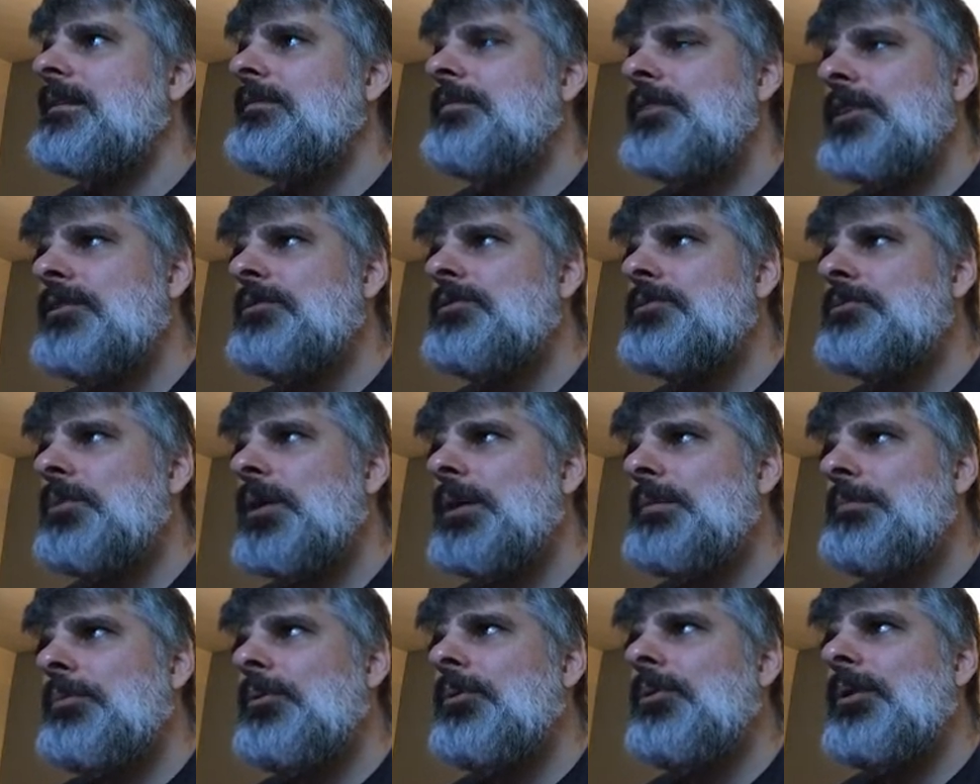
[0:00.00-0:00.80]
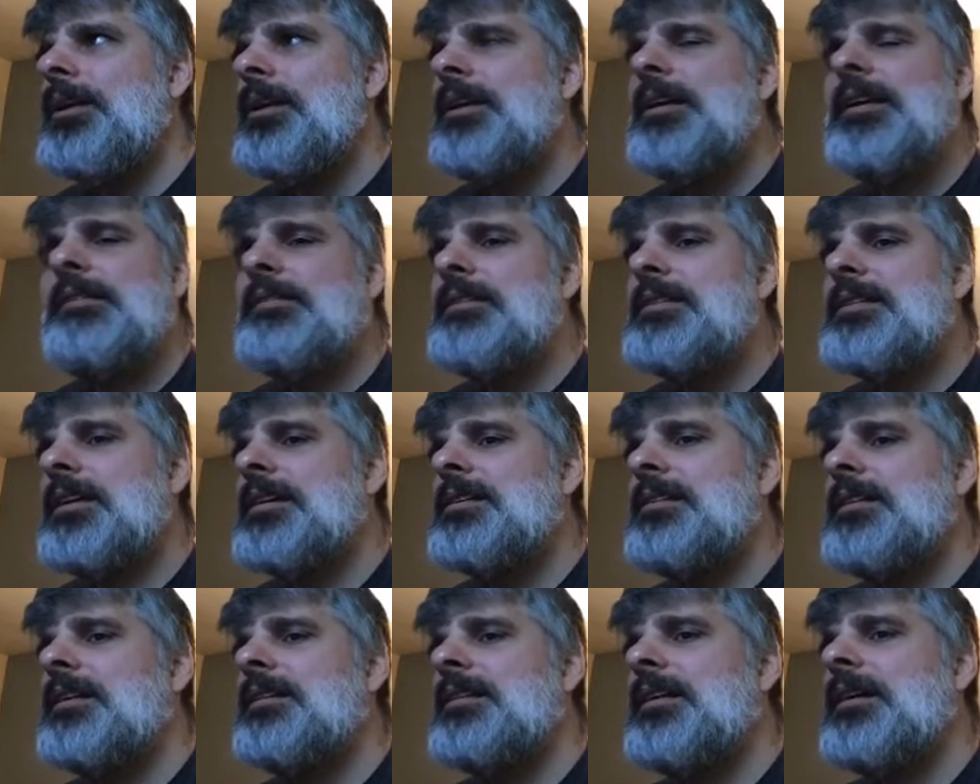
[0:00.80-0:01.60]
if you lose 1 point here, it's
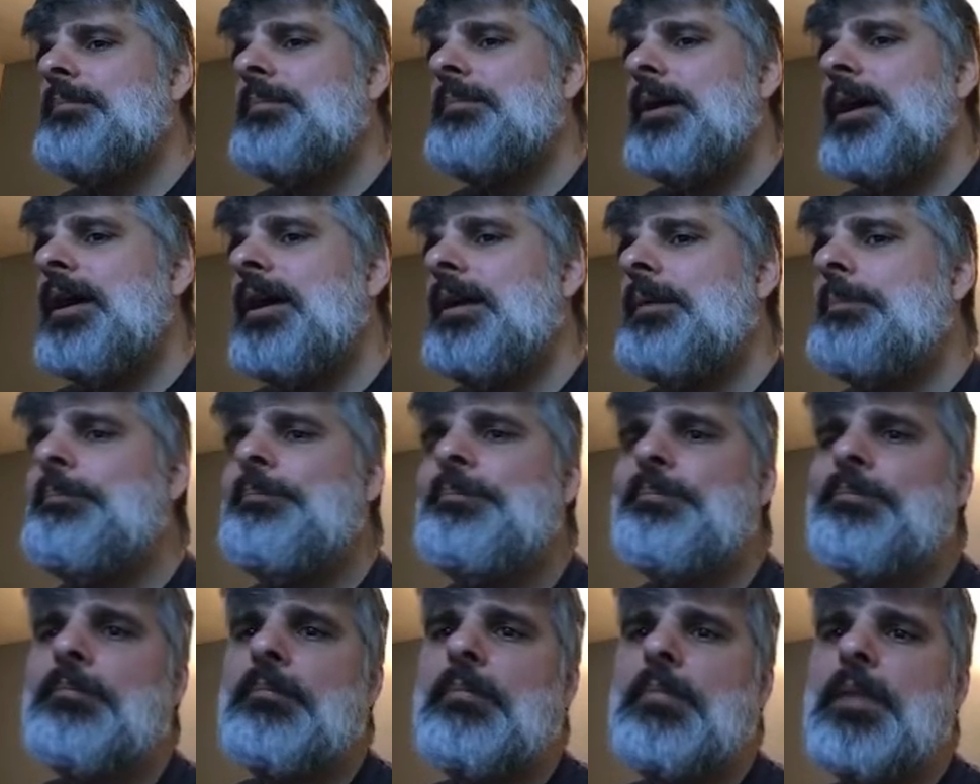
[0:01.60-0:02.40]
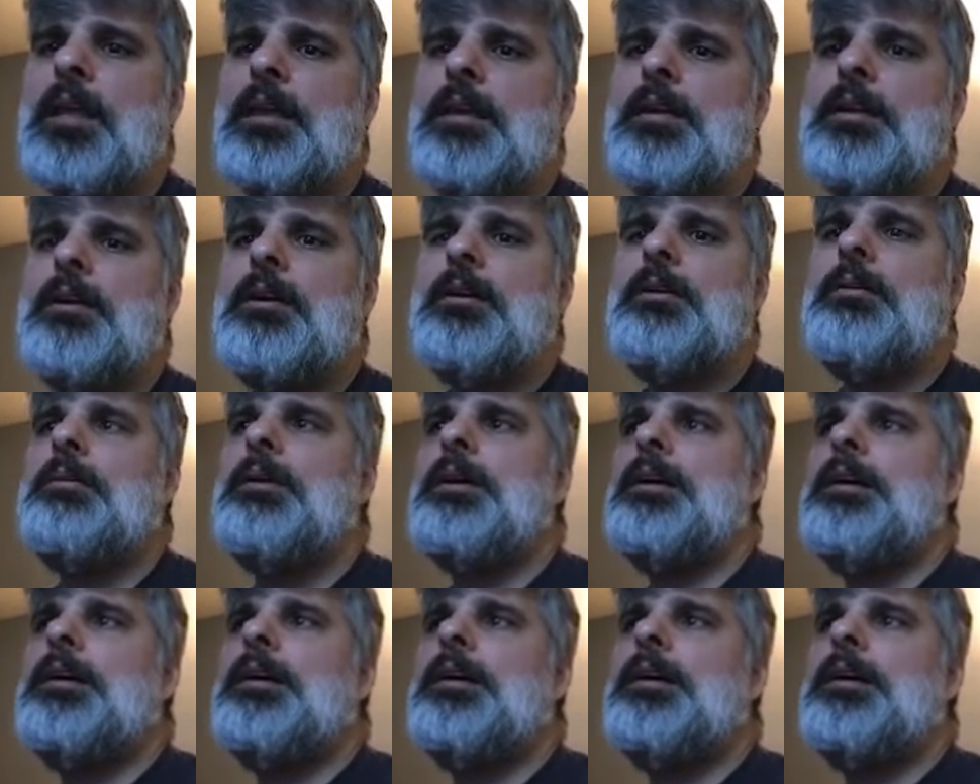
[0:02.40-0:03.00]
like not that bad. 3